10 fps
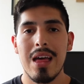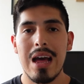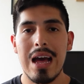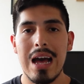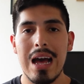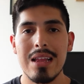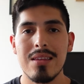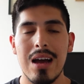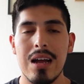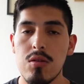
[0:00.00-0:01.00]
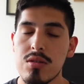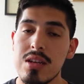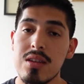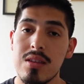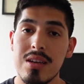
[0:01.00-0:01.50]
And I looked
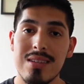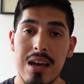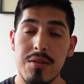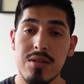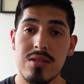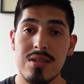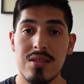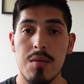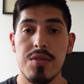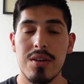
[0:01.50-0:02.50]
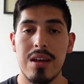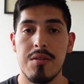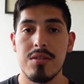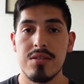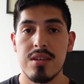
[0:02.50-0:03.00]
into these areas, these subject
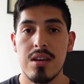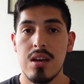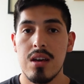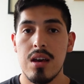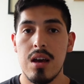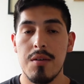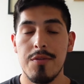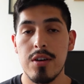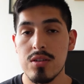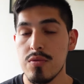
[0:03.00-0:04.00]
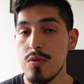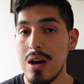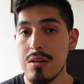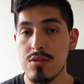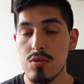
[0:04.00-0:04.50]
areas. First of all,
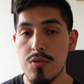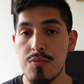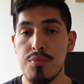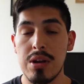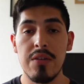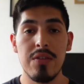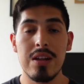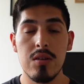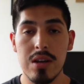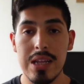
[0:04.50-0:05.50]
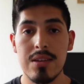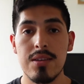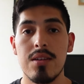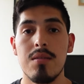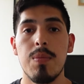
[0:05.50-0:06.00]
I would sort of briefly look into
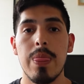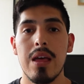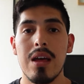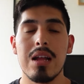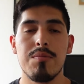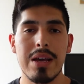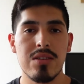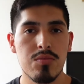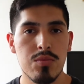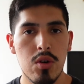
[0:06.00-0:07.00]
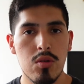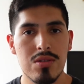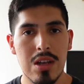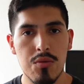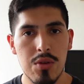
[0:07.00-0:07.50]
them, make some
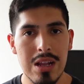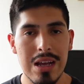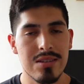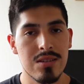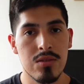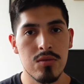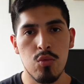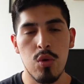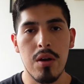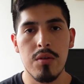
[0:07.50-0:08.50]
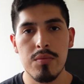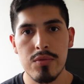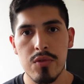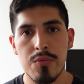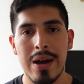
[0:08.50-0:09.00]
notes, I'd realise where
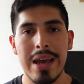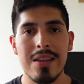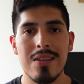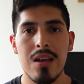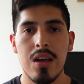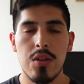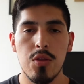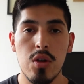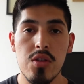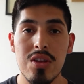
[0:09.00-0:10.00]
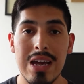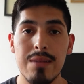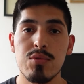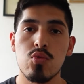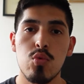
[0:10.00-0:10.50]
sort of my knowledge
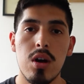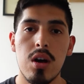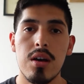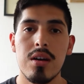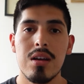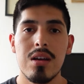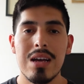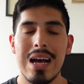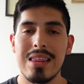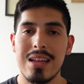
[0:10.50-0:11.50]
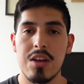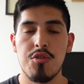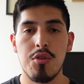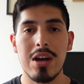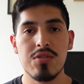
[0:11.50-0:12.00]
gaps were, and then I
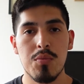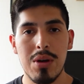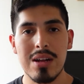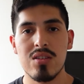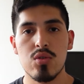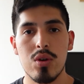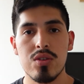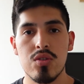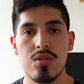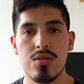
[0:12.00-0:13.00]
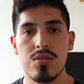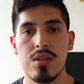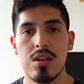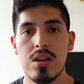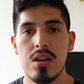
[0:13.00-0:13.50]
tried some practice questions
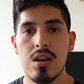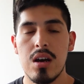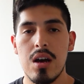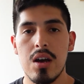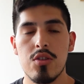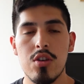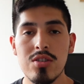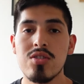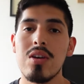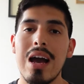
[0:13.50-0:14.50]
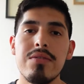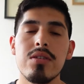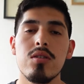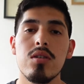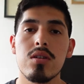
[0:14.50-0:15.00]
just to have a
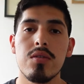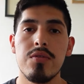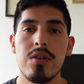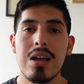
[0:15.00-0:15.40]
look of